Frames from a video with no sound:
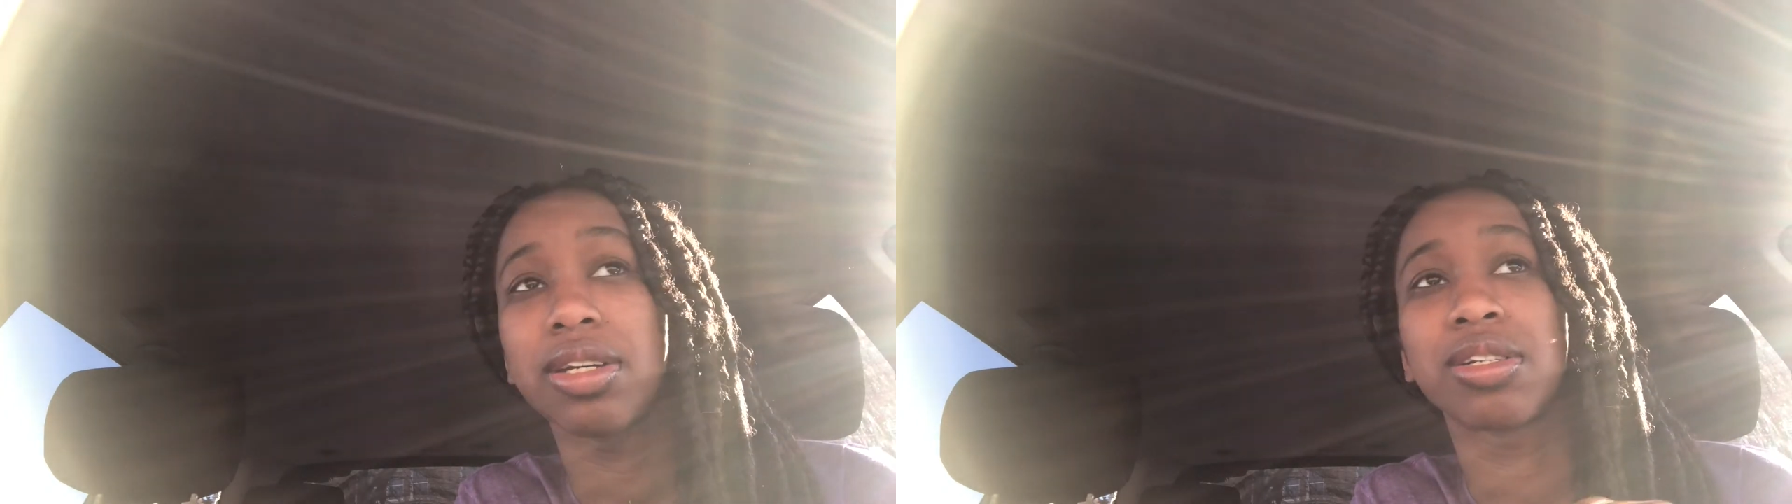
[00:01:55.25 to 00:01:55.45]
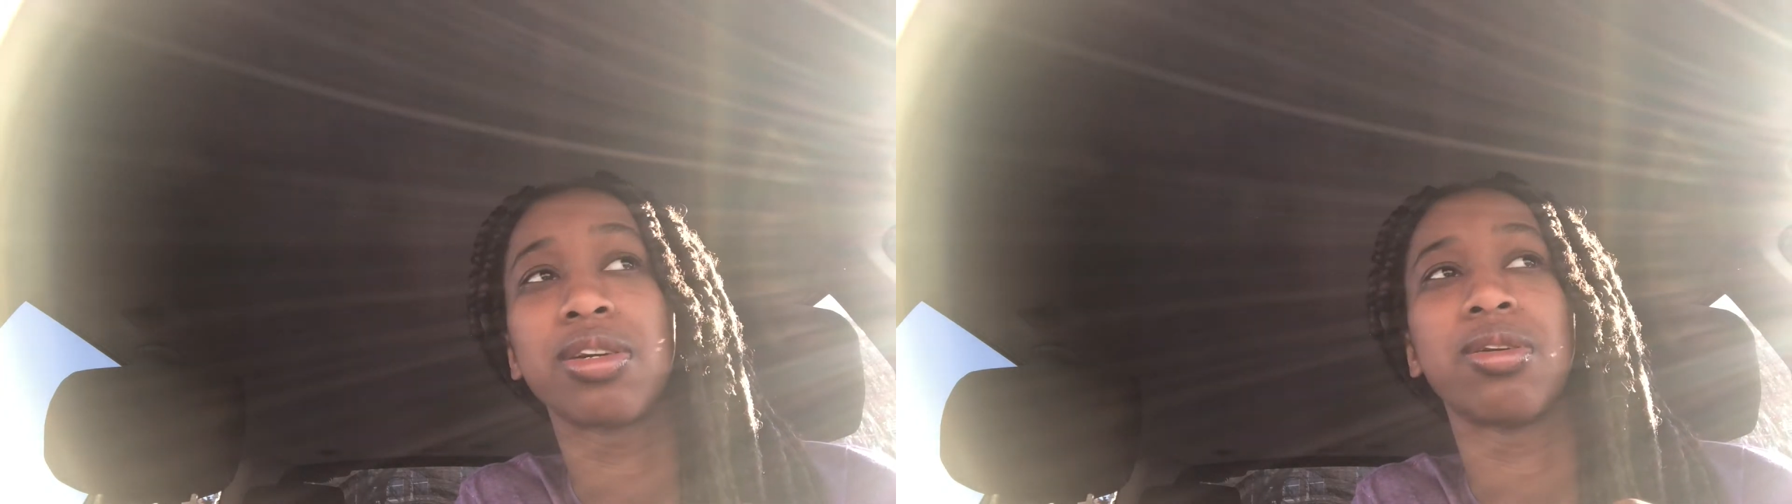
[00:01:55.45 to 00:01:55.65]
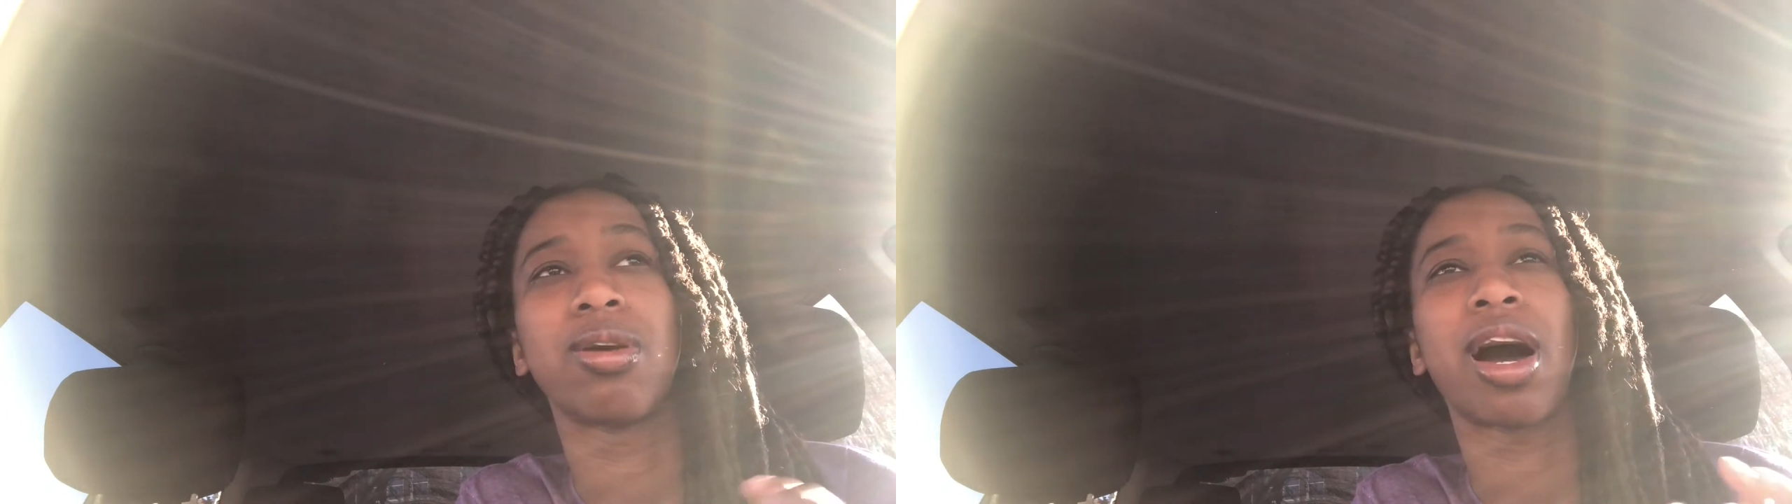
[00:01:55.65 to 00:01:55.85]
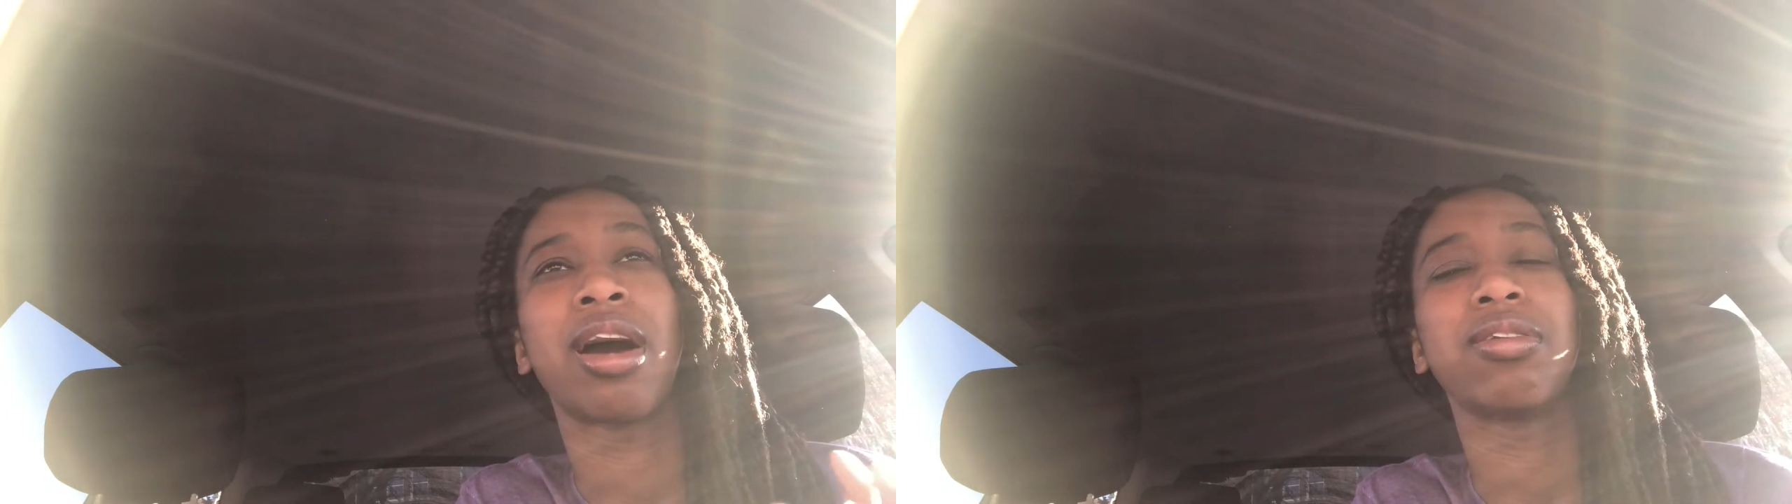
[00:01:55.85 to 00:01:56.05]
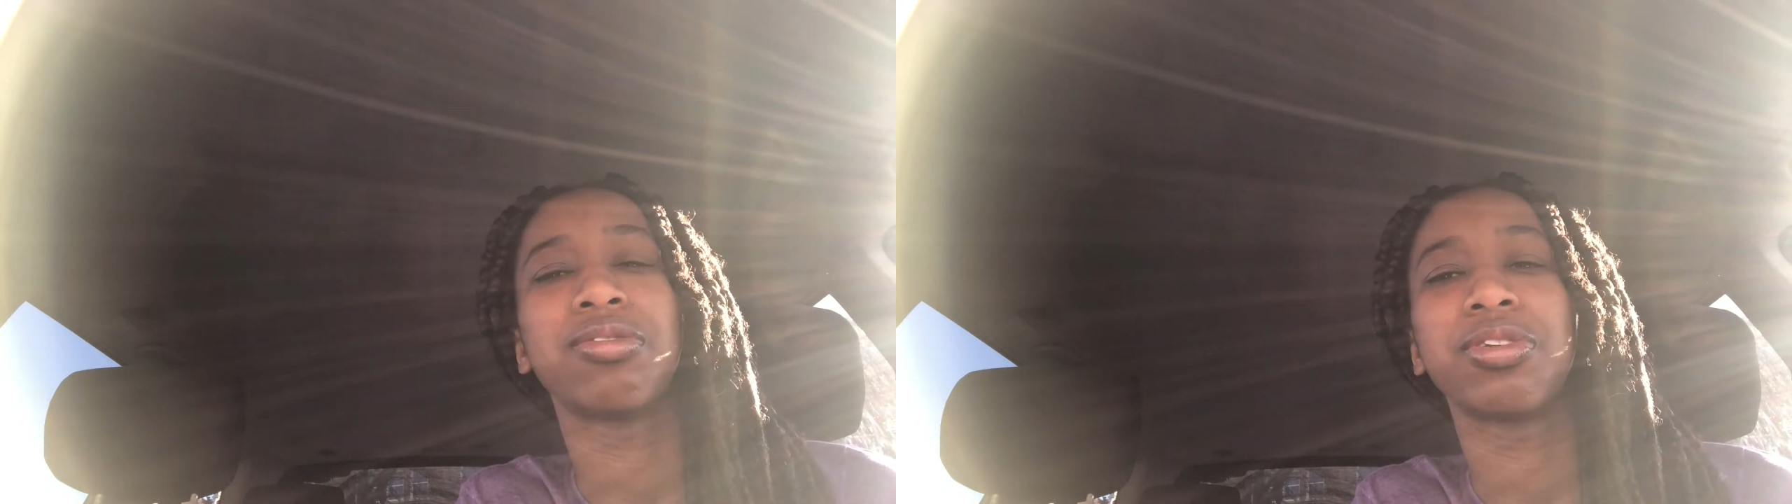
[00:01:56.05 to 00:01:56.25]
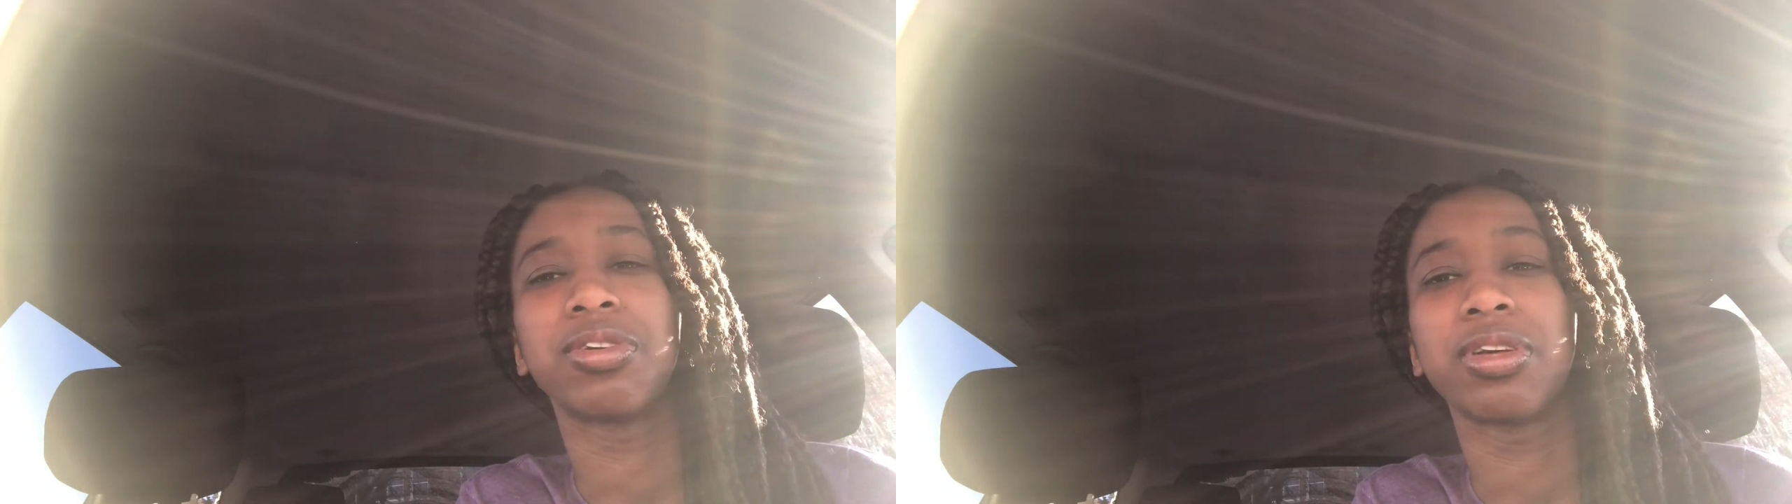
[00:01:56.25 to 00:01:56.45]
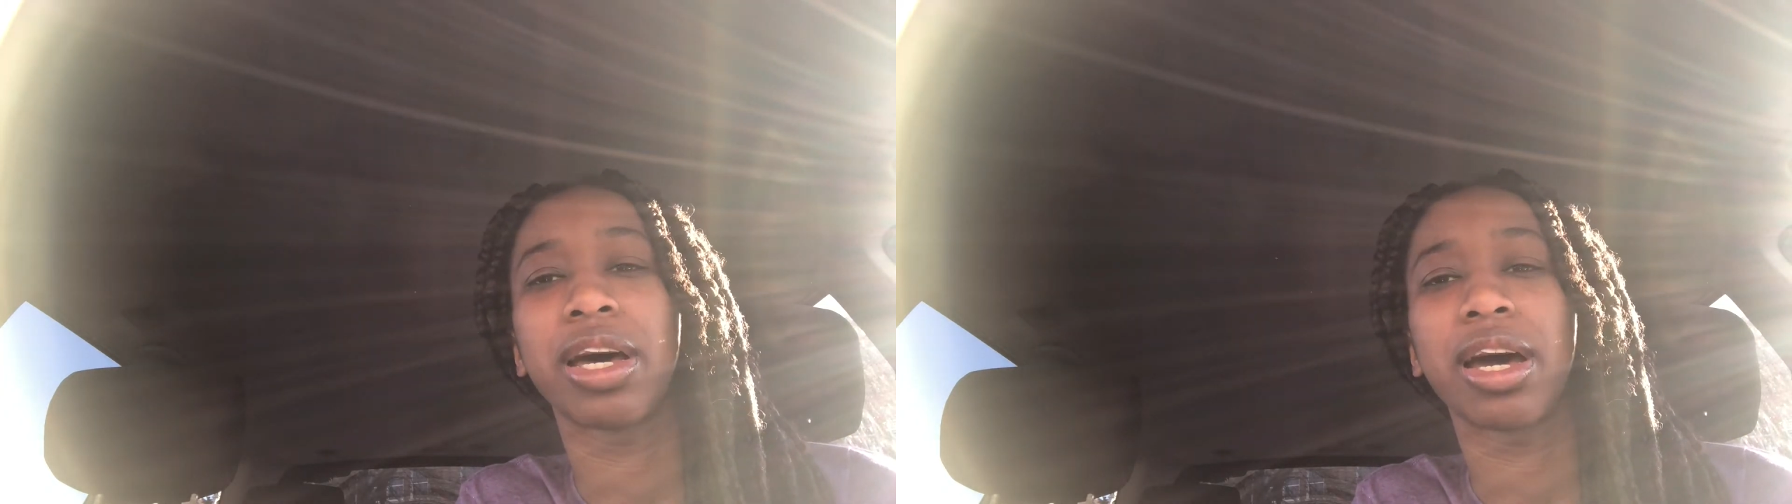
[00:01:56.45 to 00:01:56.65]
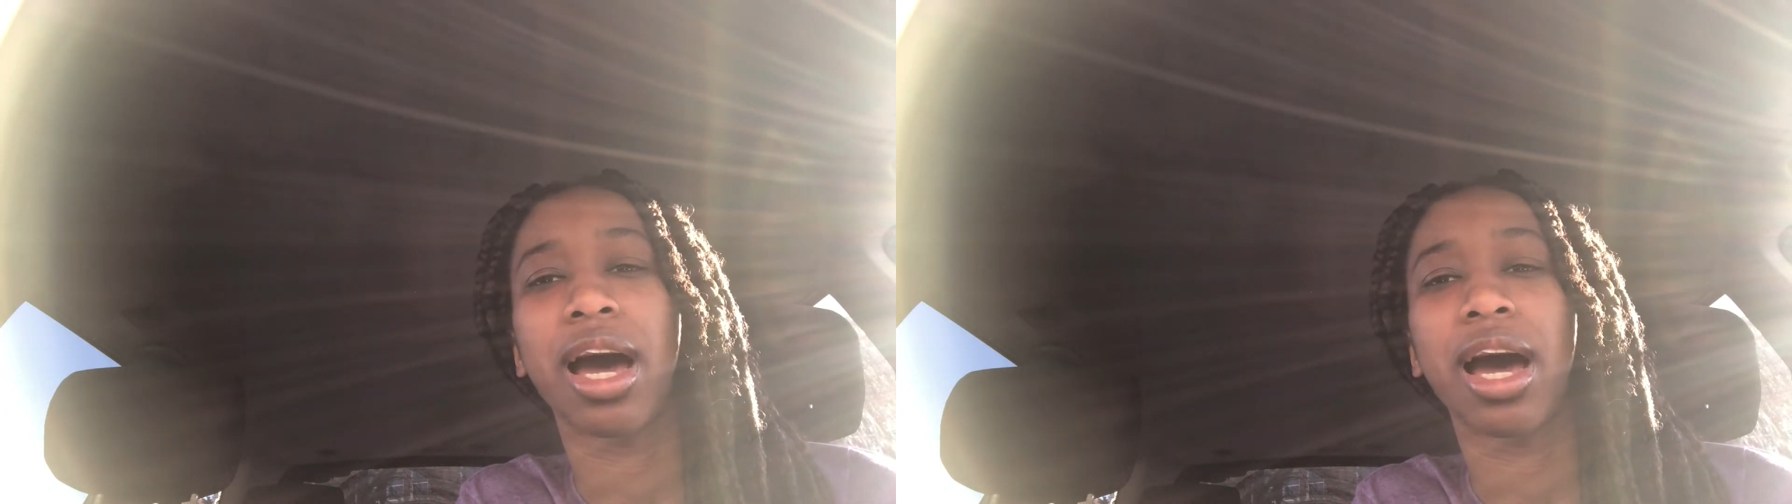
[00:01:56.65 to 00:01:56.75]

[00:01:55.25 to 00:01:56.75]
so I don't feel that